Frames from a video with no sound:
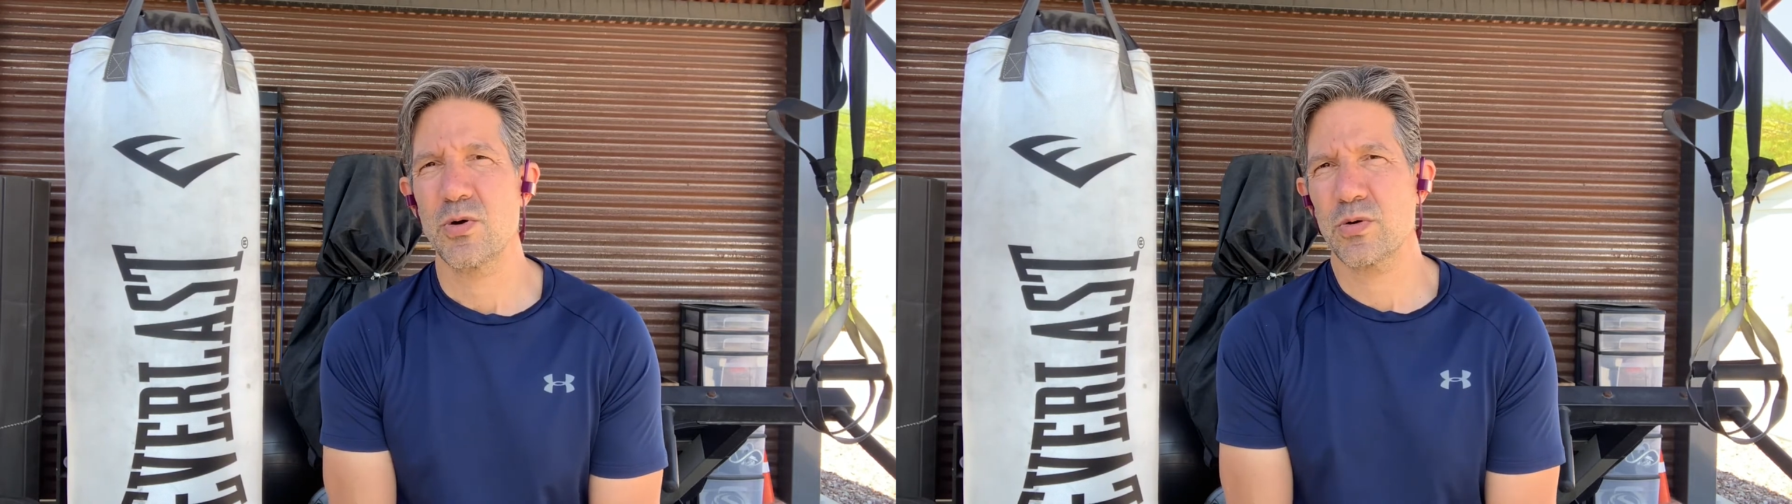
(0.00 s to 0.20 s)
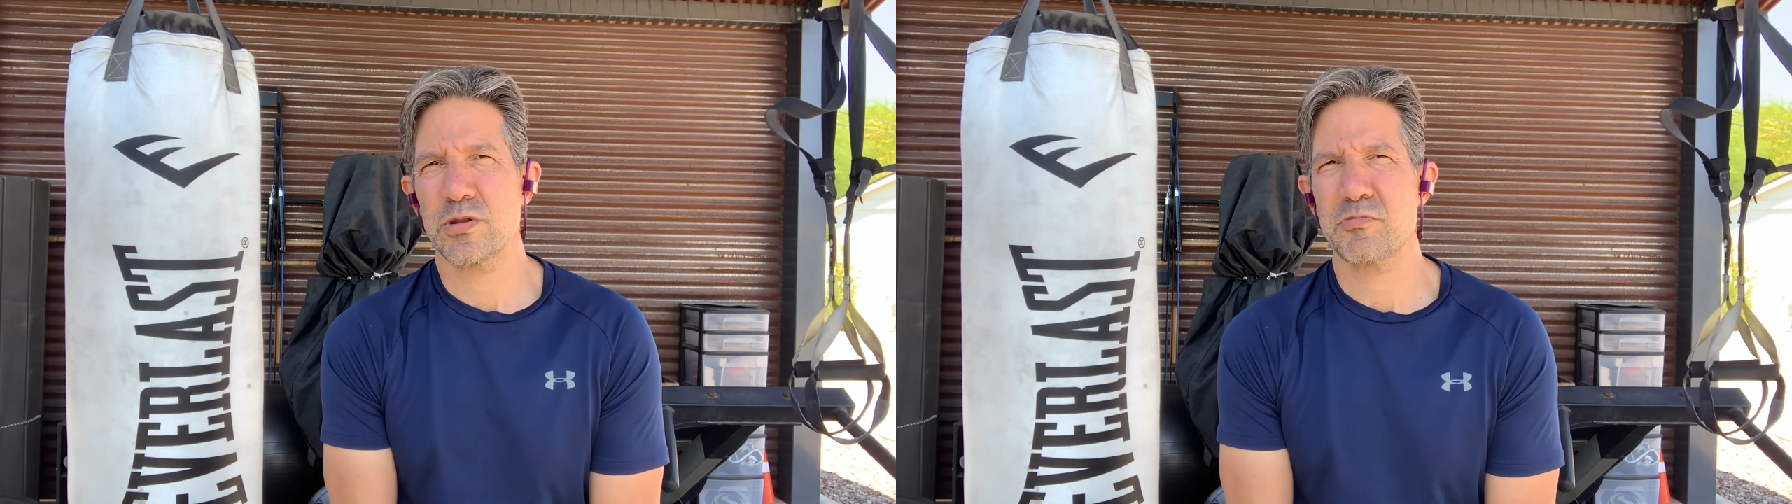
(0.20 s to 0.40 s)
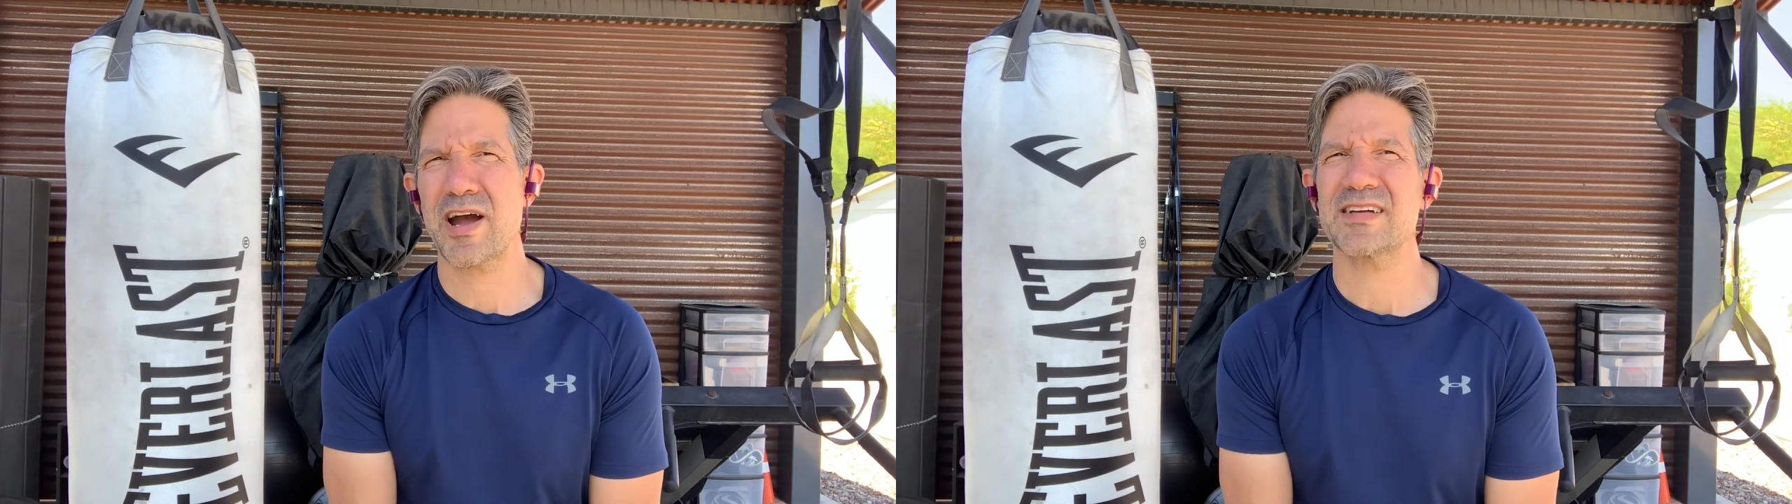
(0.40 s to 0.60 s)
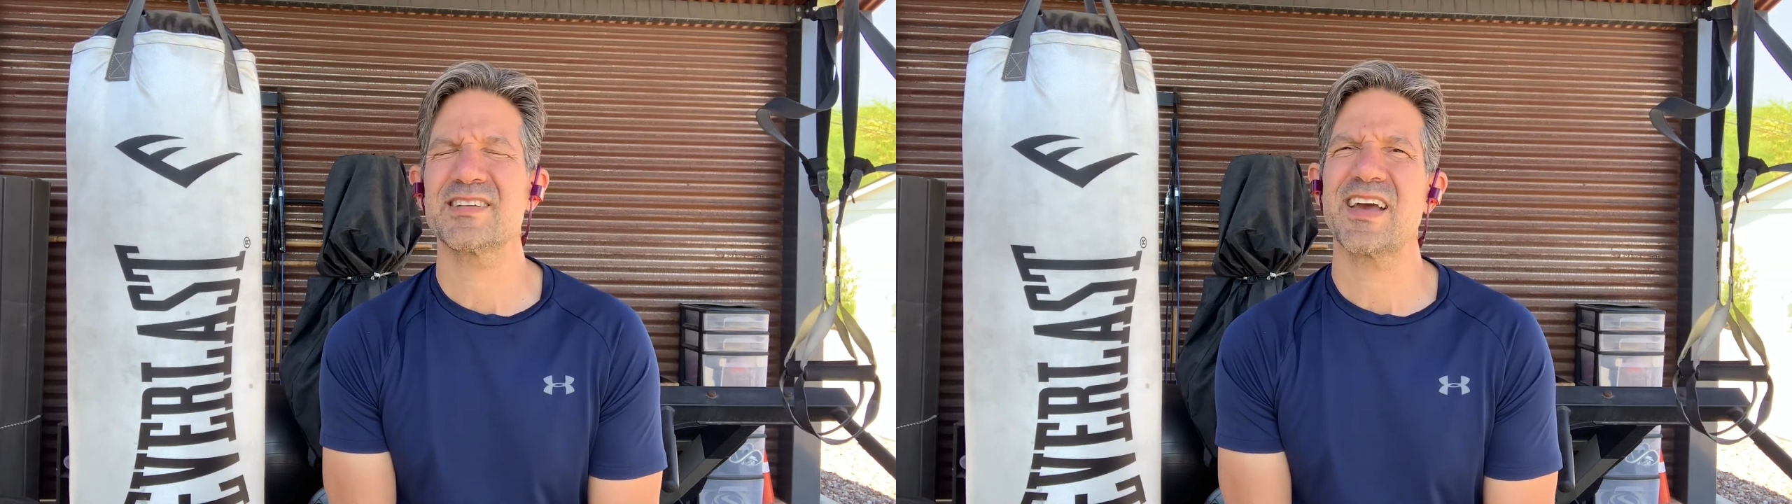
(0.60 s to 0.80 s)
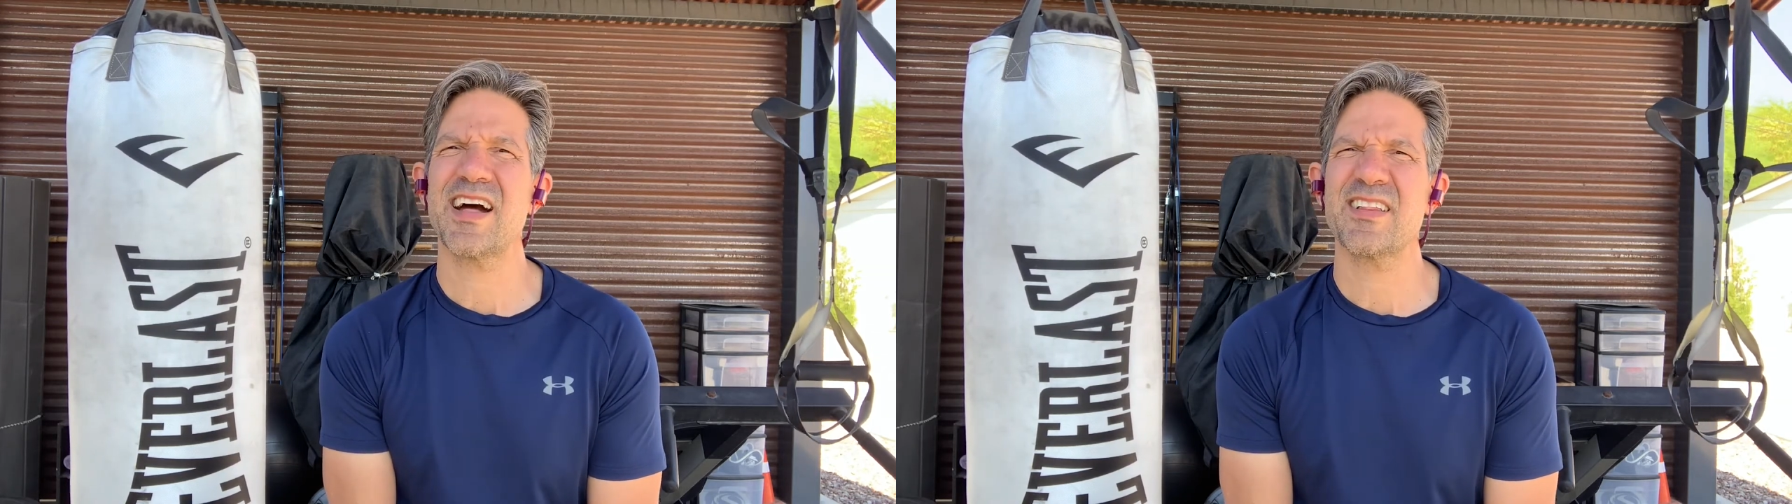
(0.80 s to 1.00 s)
or the
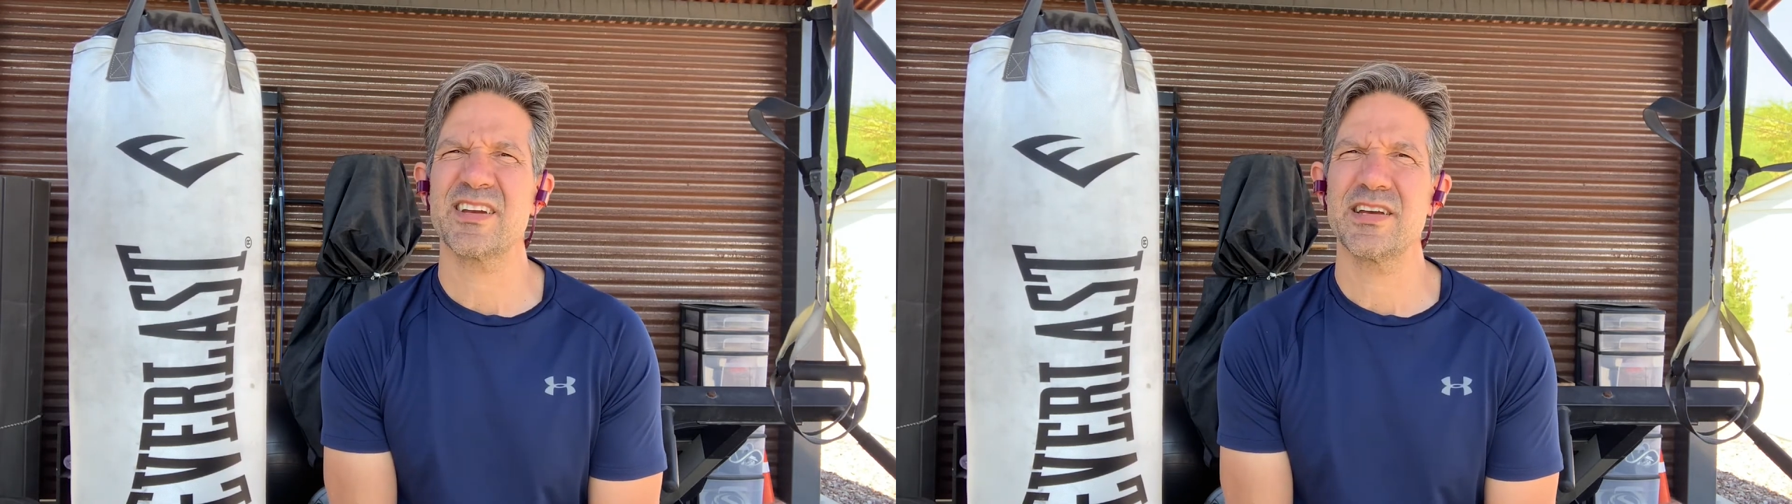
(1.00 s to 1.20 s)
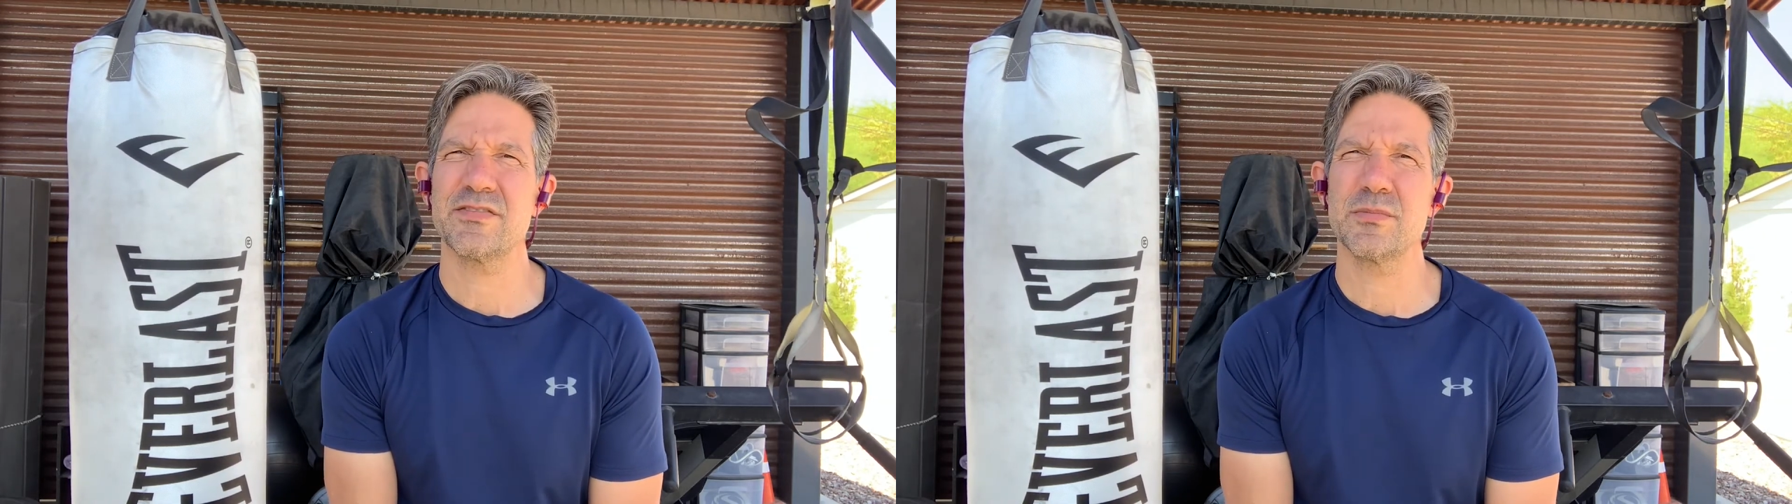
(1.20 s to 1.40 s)
practicality of the